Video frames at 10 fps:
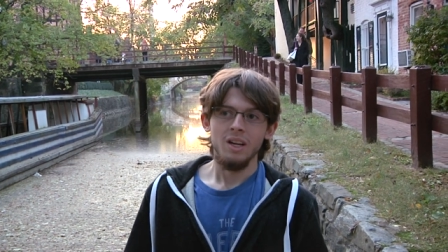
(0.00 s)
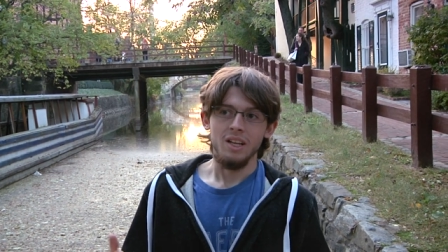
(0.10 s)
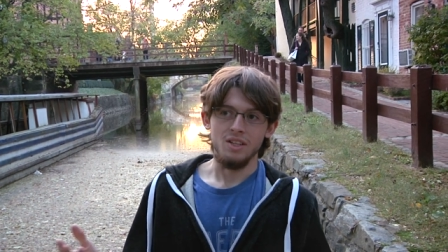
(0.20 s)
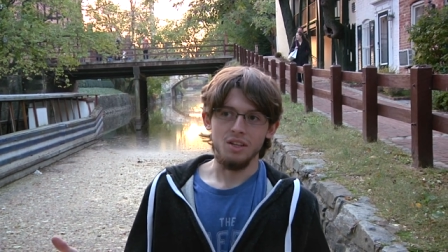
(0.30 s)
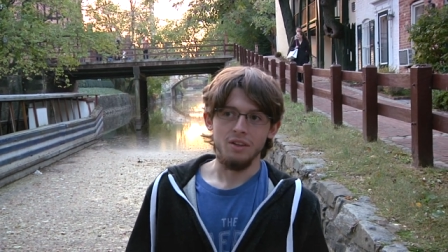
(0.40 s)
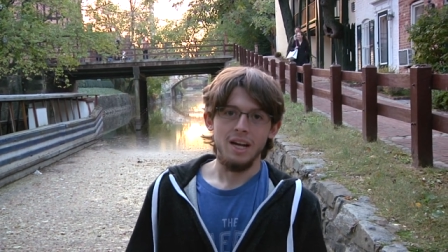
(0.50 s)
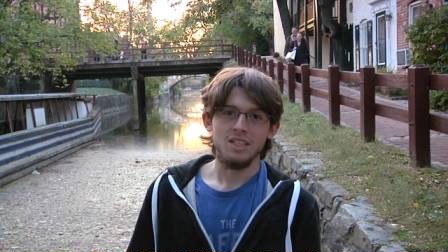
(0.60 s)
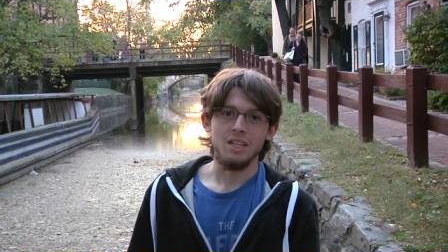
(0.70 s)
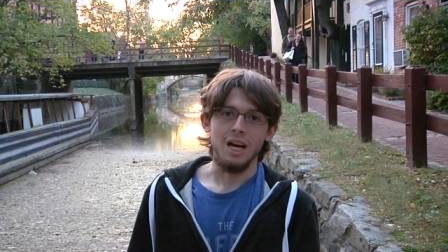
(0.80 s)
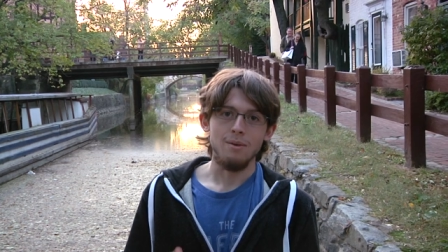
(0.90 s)
until
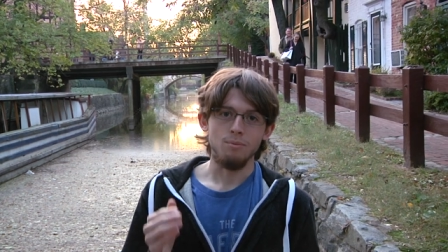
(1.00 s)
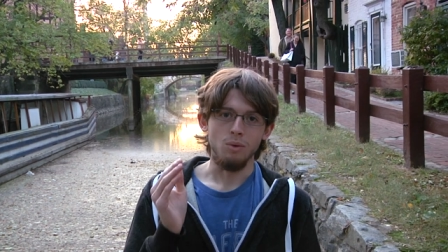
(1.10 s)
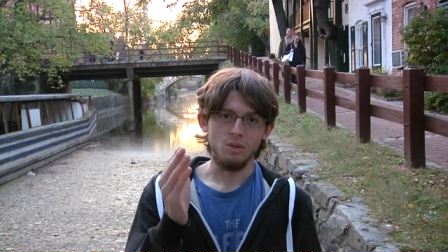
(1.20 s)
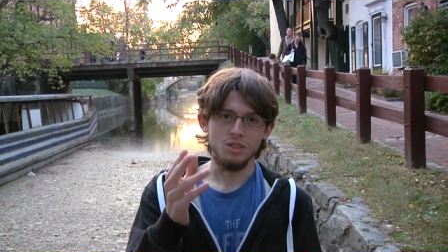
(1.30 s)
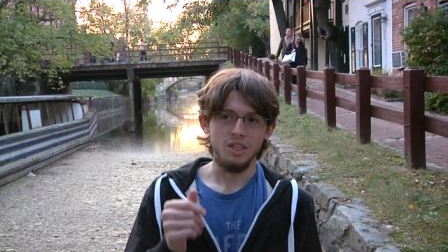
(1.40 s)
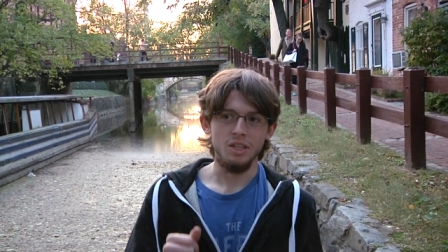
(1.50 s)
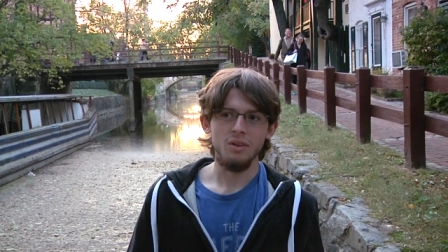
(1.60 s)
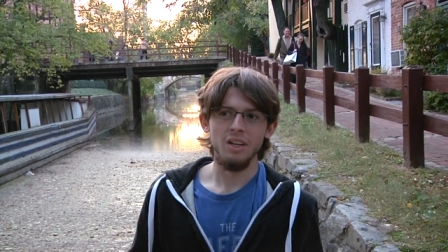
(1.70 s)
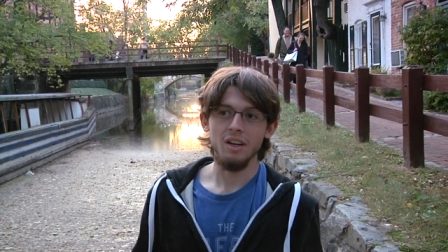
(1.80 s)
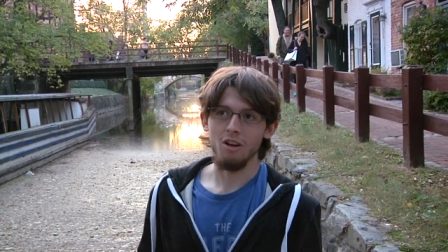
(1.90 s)
next time, we'll
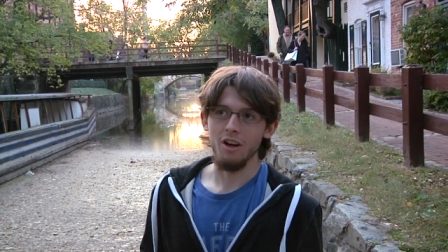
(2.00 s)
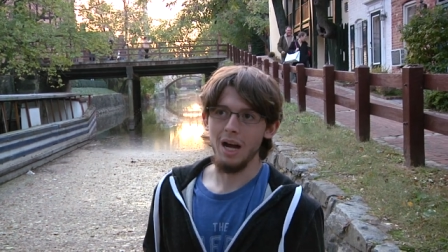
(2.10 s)
see you here on